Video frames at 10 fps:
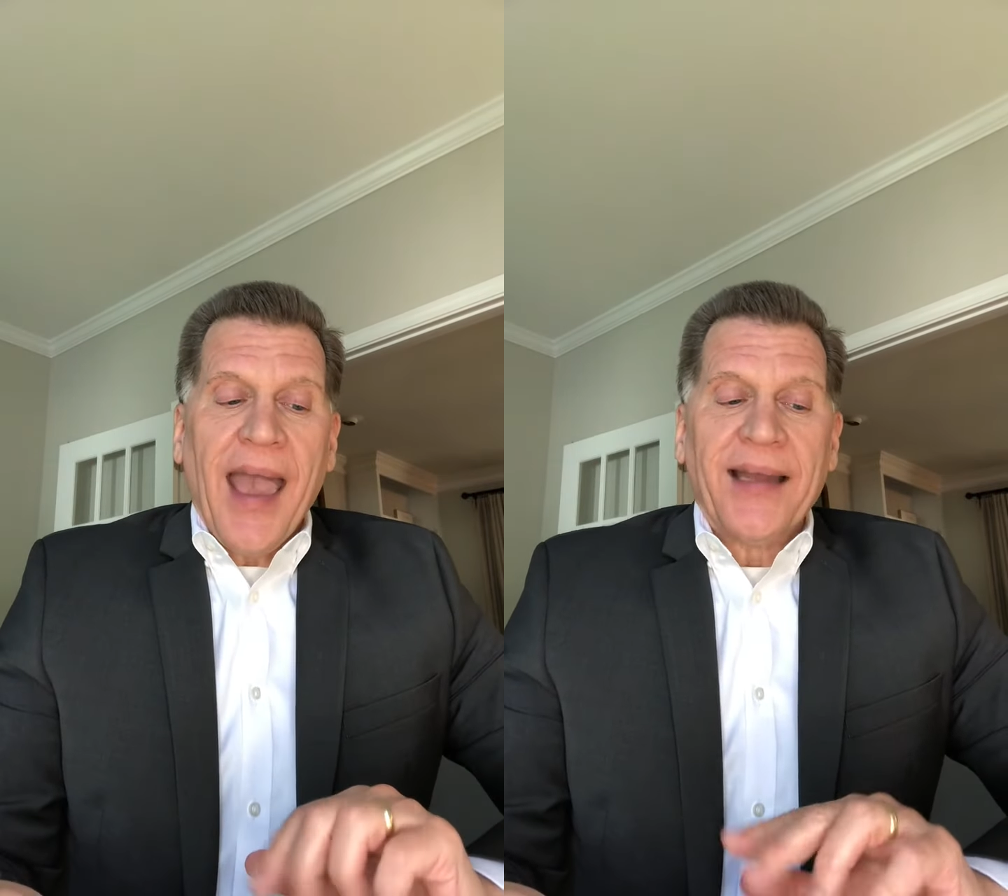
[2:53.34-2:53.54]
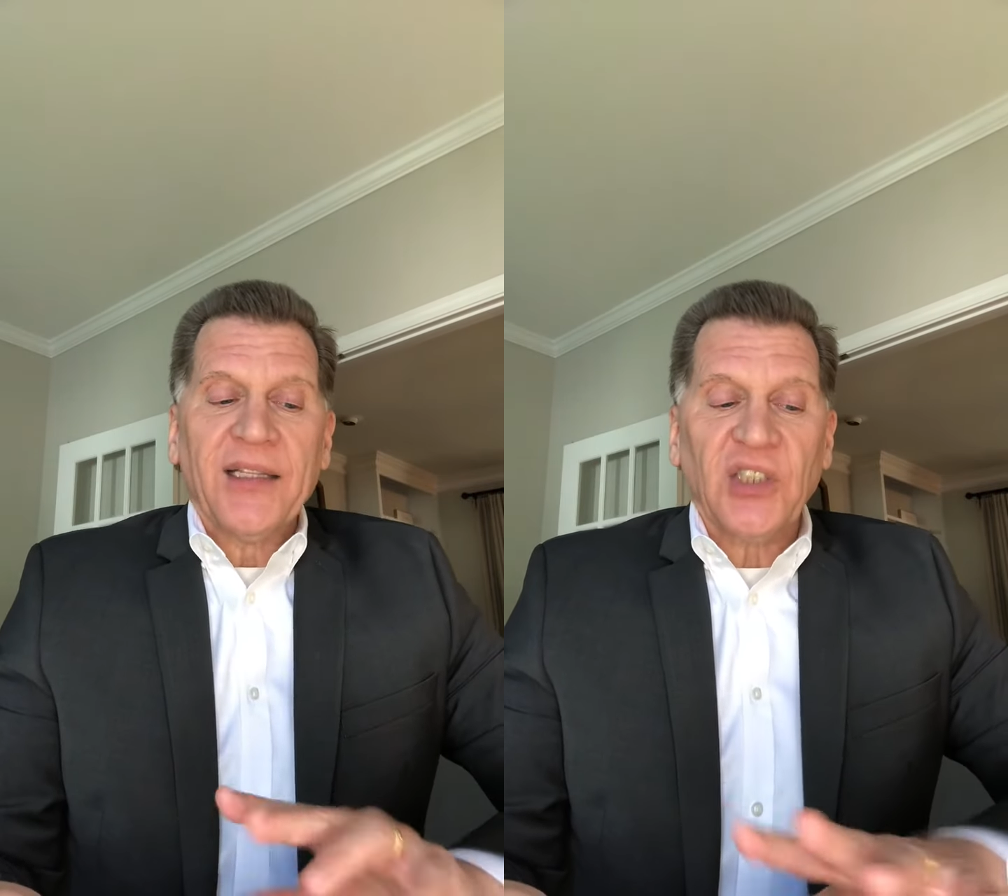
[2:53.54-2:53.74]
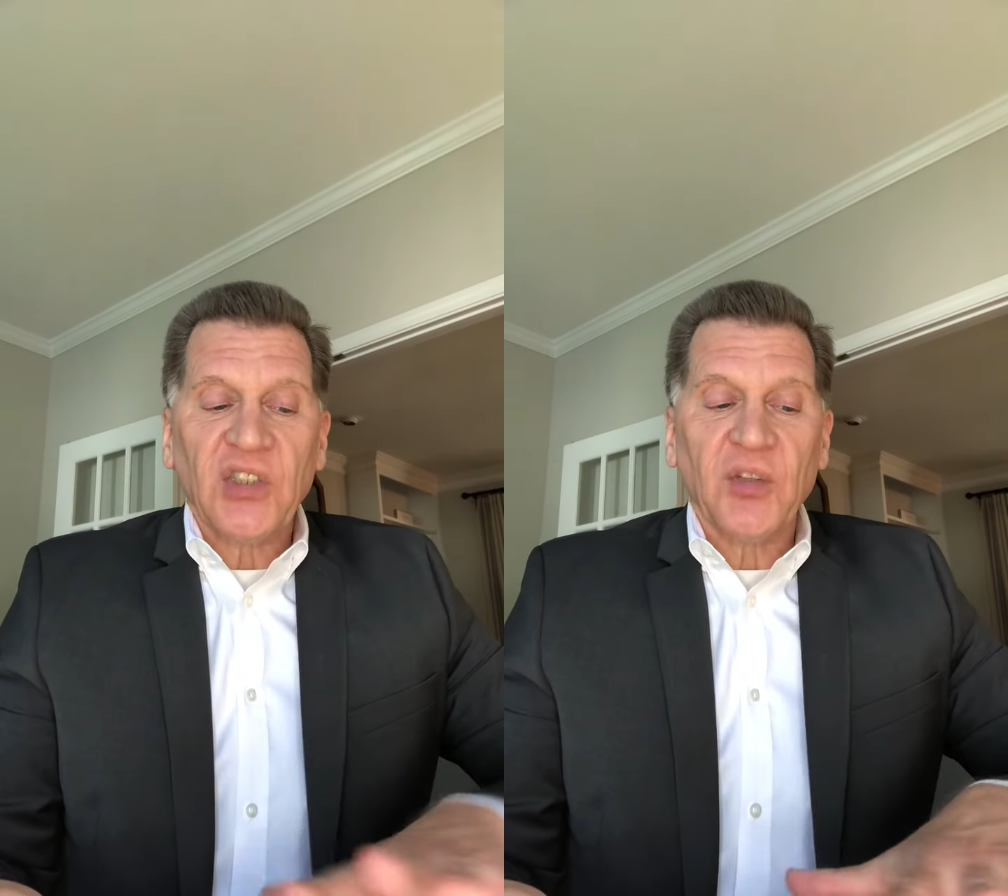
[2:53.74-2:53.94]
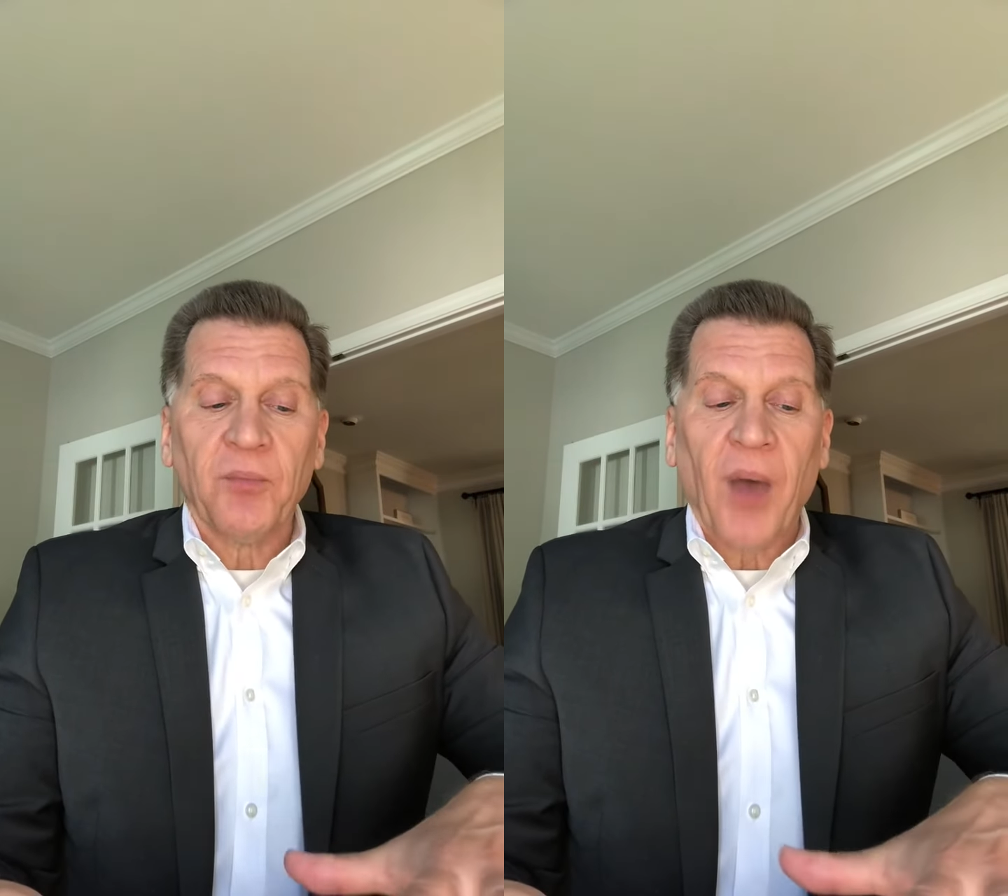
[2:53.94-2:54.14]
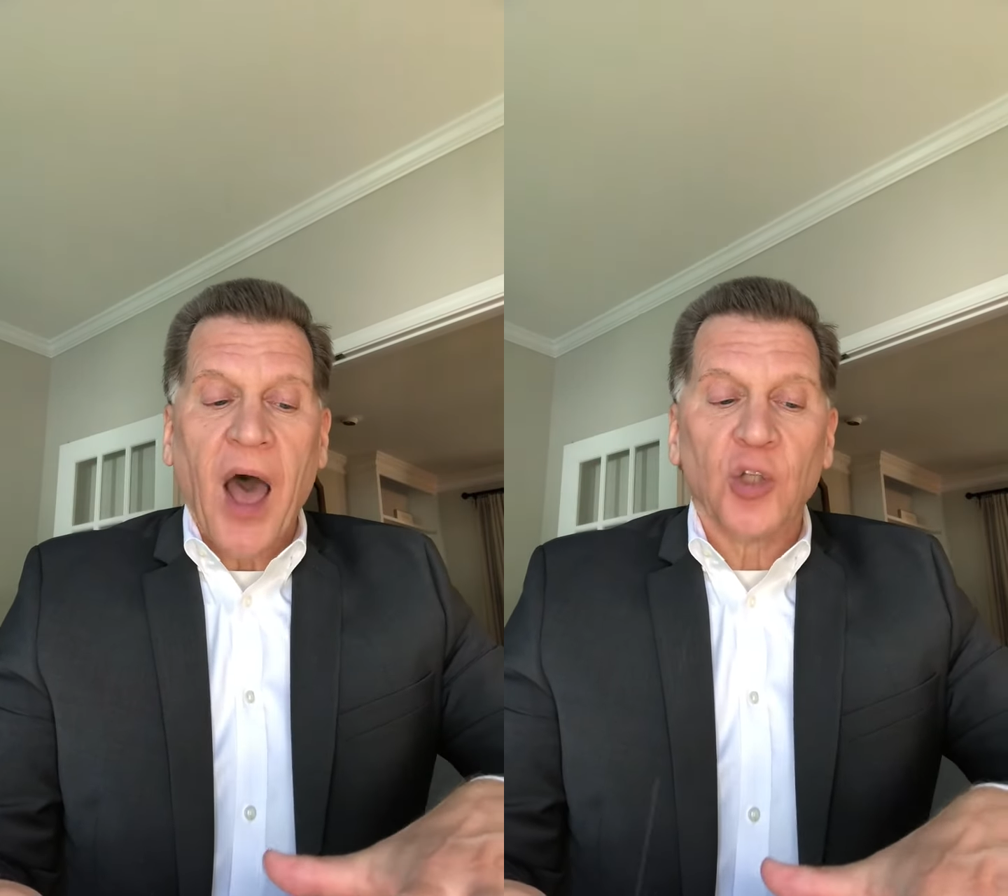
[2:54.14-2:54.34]
and it's just
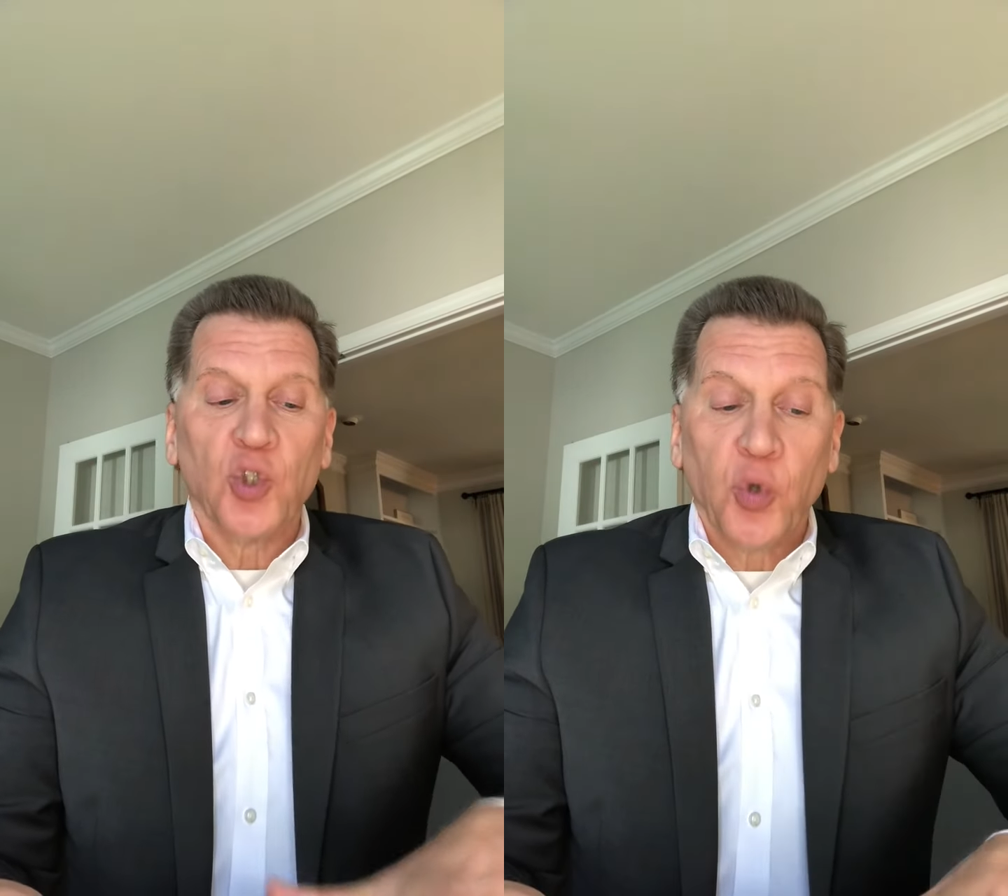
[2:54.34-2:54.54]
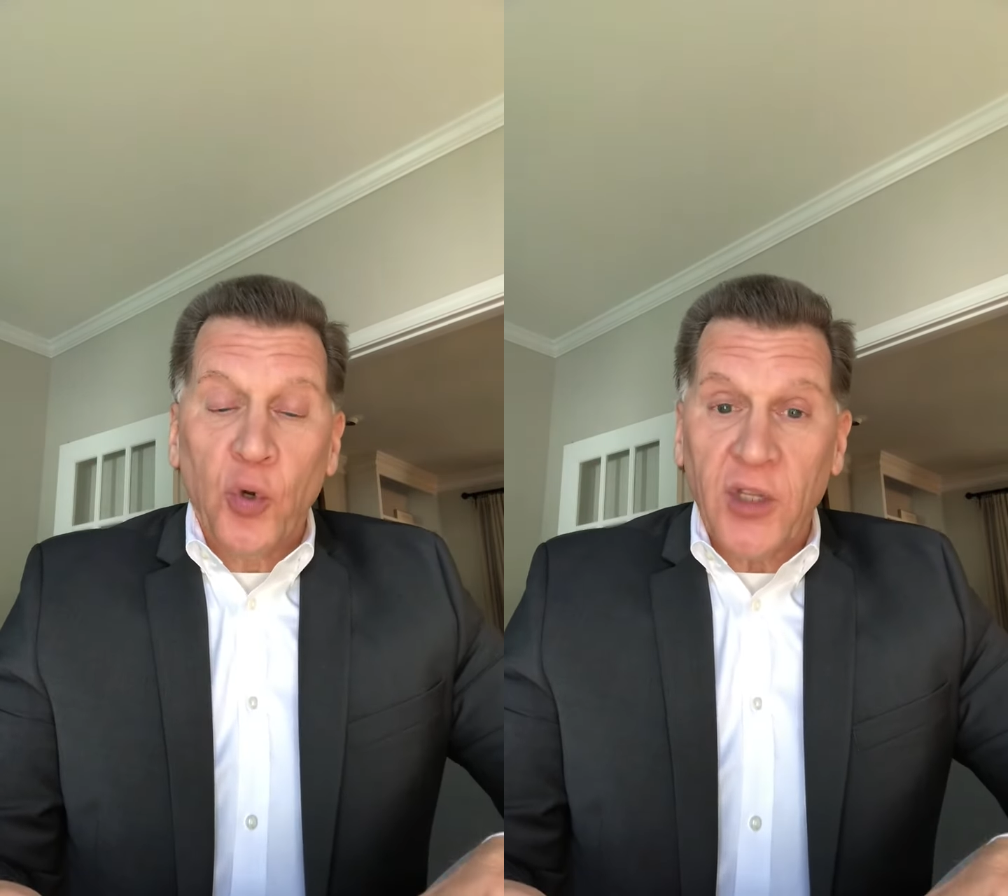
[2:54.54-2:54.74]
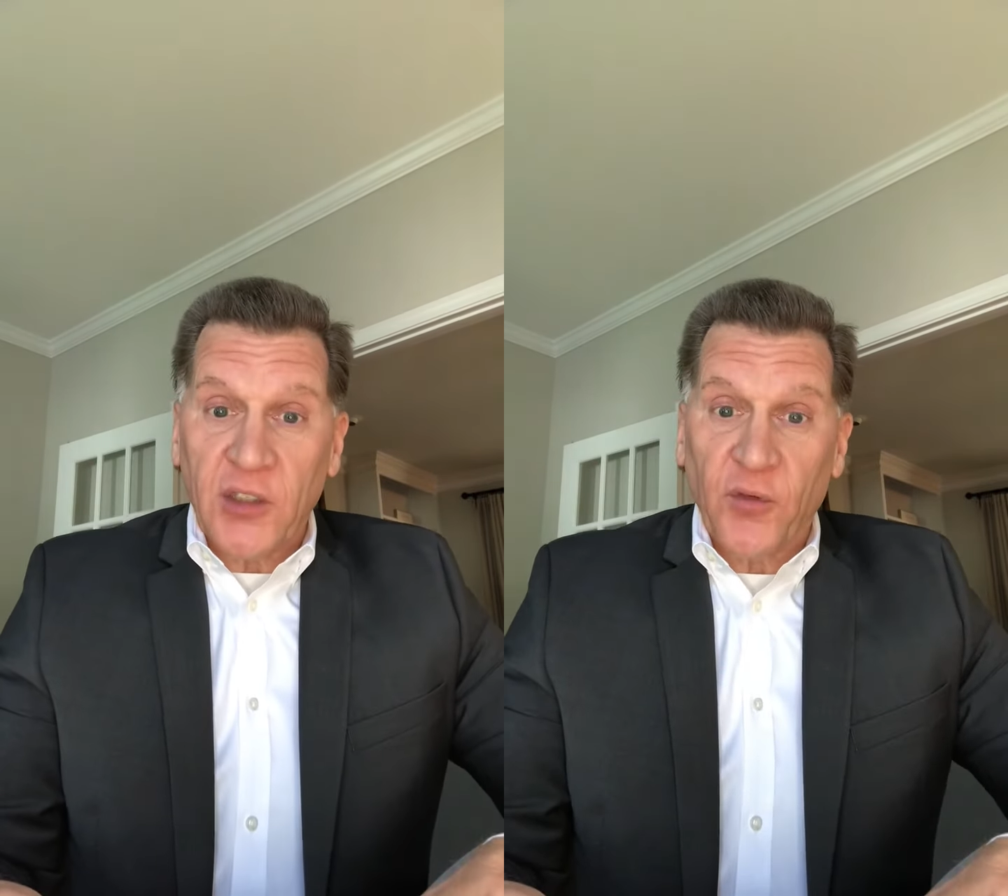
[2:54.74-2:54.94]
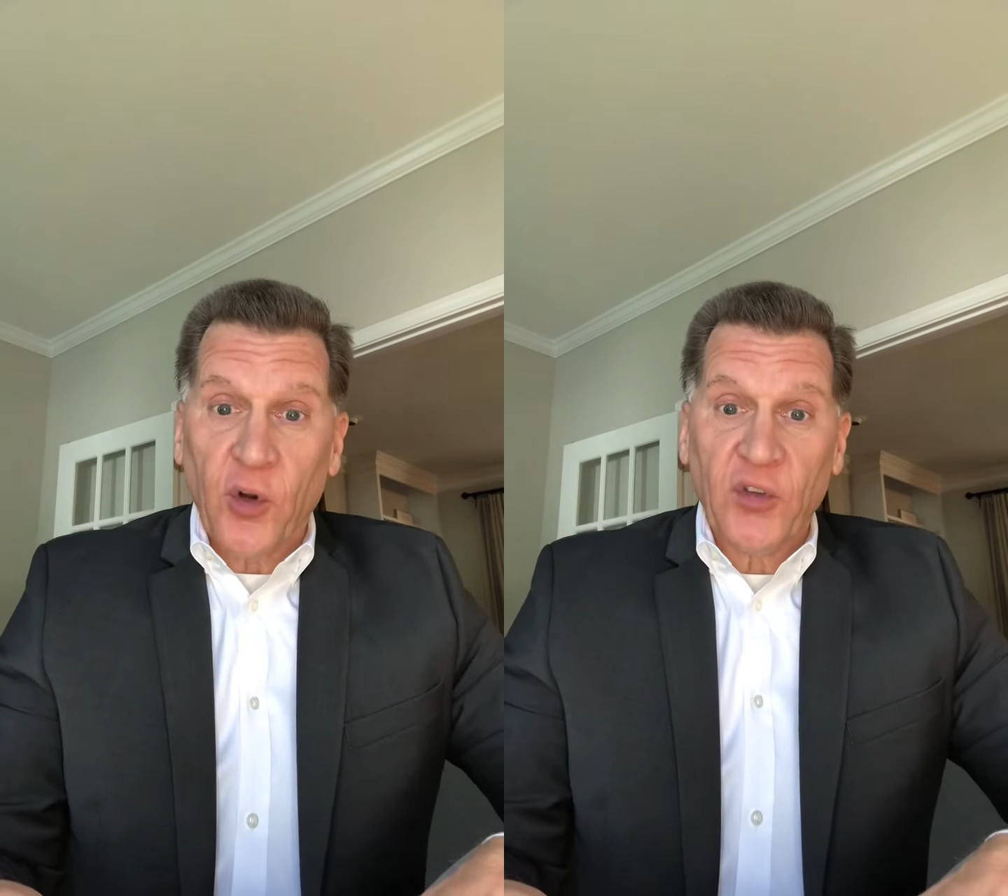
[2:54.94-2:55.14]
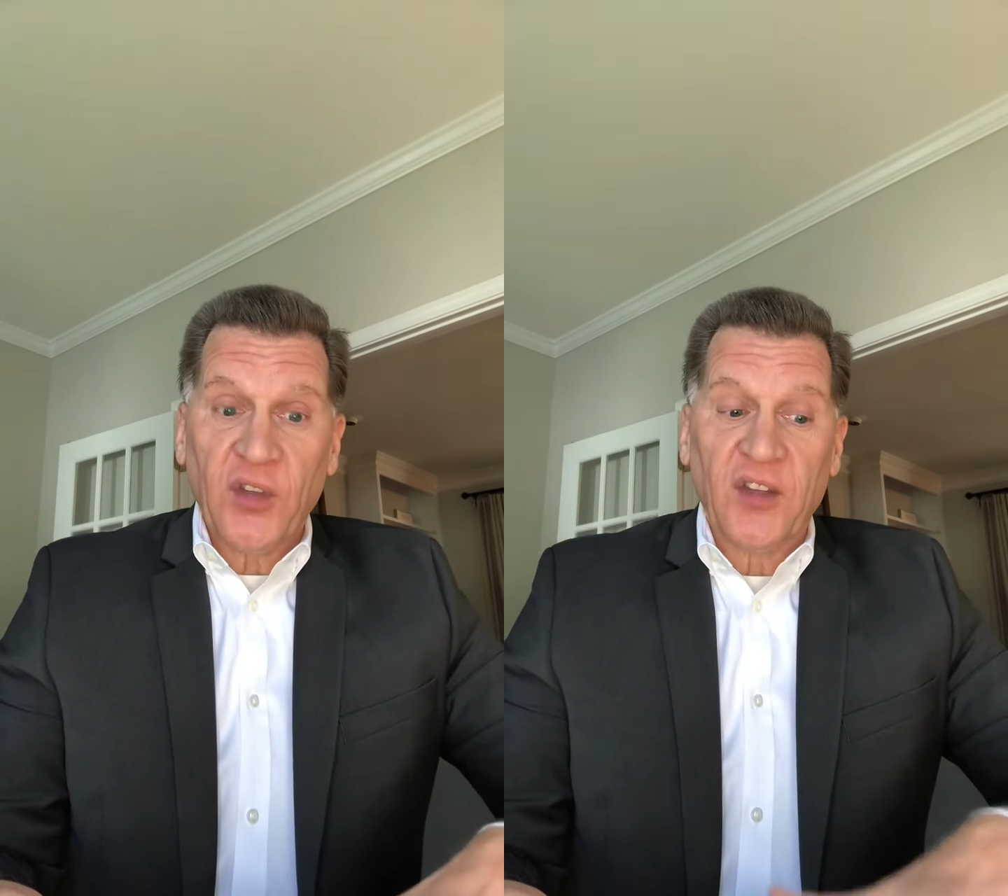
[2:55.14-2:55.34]
some, how true this verse